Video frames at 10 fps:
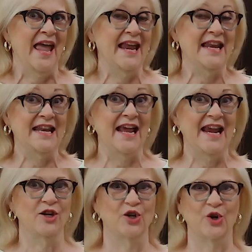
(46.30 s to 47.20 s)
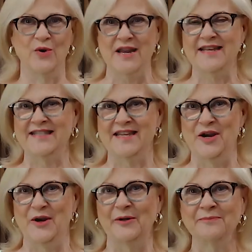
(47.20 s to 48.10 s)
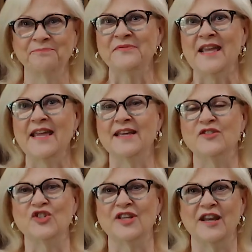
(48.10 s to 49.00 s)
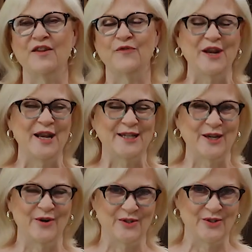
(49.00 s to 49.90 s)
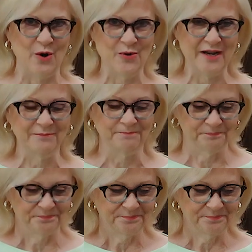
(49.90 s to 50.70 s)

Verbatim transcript: 89 degrees here in sunny Phoenix, Arizona.